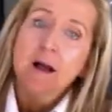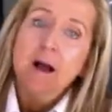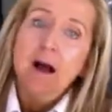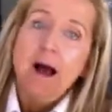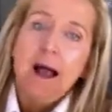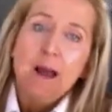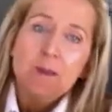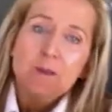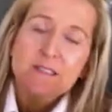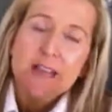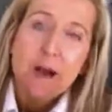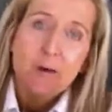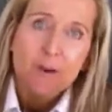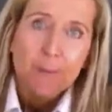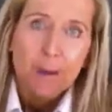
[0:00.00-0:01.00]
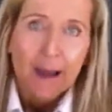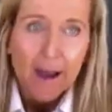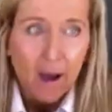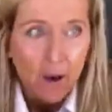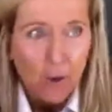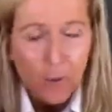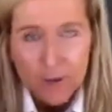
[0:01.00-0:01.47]
I was out and
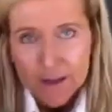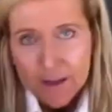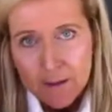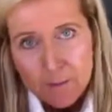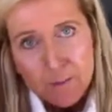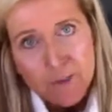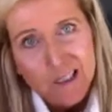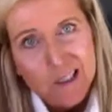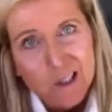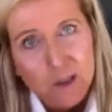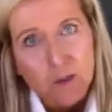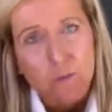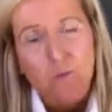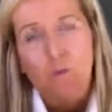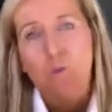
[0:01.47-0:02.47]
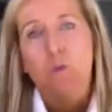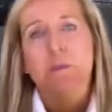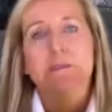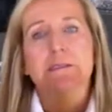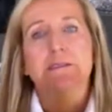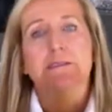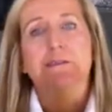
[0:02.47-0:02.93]
about and,
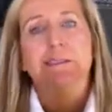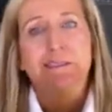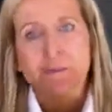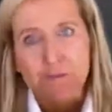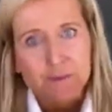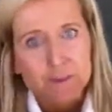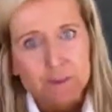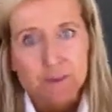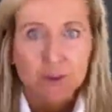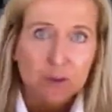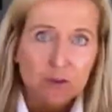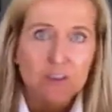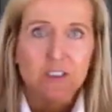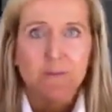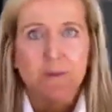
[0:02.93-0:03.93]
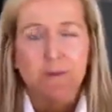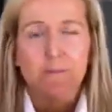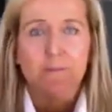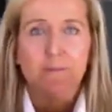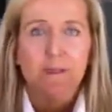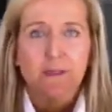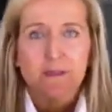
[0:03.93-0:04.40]
watching Netflix and YouTube and
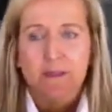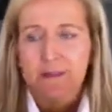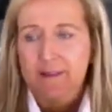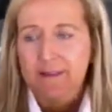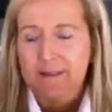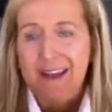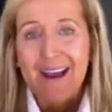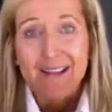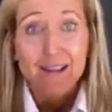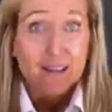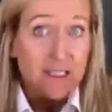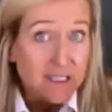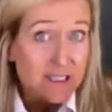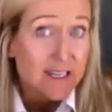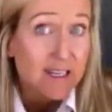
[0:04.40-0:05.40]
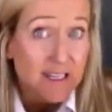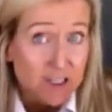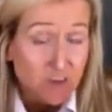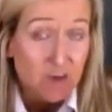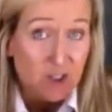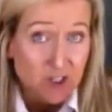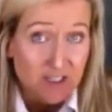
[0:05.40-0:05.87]
not listing as
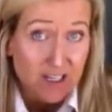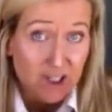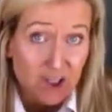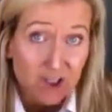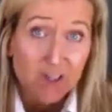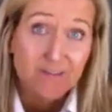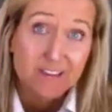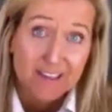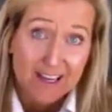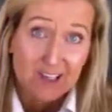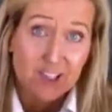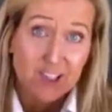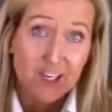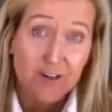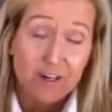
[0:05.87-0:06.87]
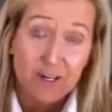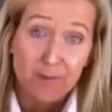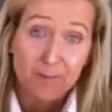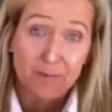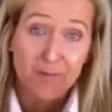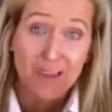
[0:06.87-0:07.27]
much as I should have and not sharing.